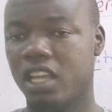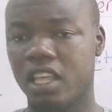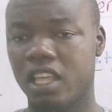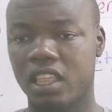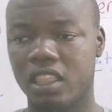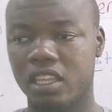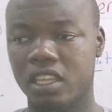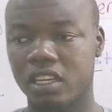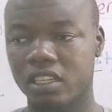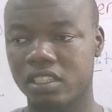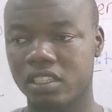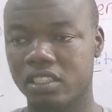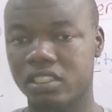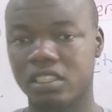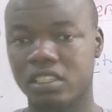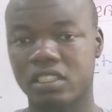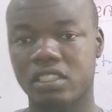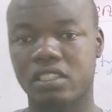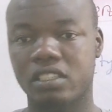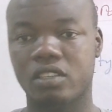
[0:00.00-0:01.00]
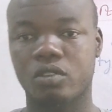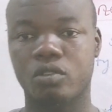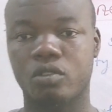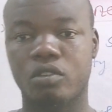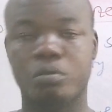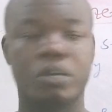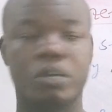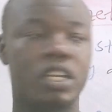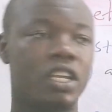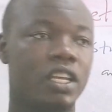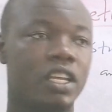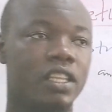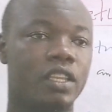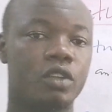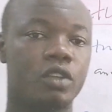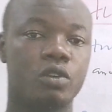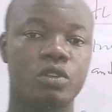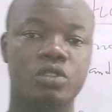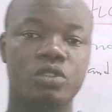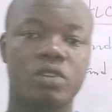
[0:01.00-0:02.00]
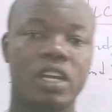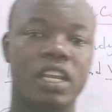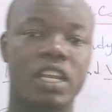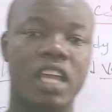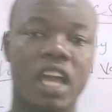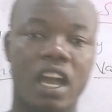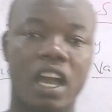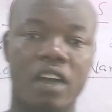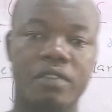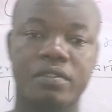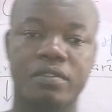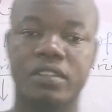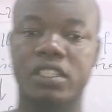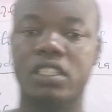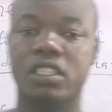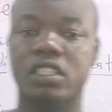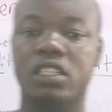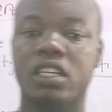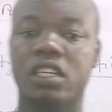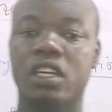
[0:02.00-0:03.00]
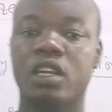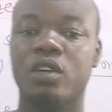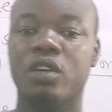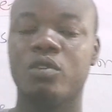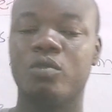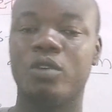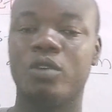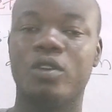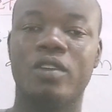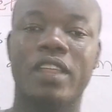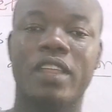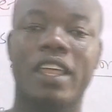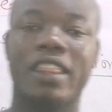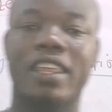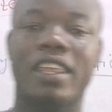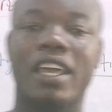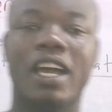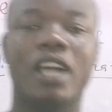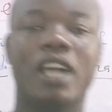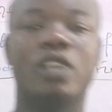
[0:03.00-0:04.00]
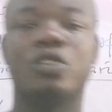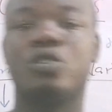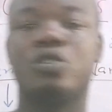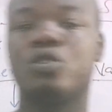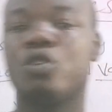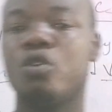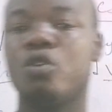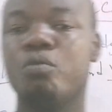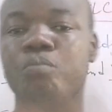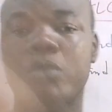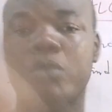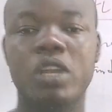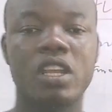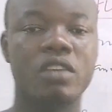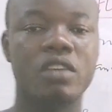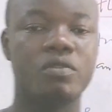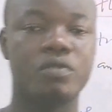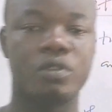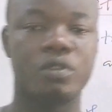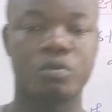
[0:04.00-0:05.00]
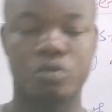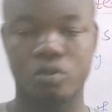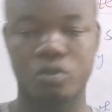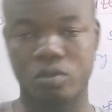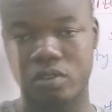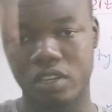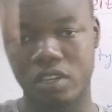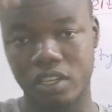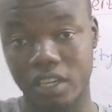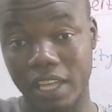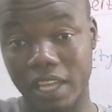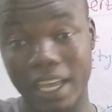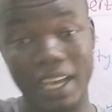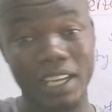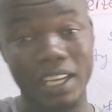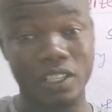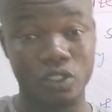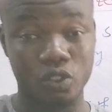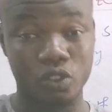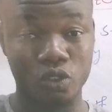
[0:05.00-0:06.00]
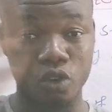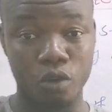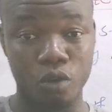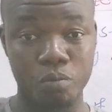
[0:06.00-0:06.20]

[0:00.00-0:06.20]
And I think this is normally, it usually happens. We know that there are so many people that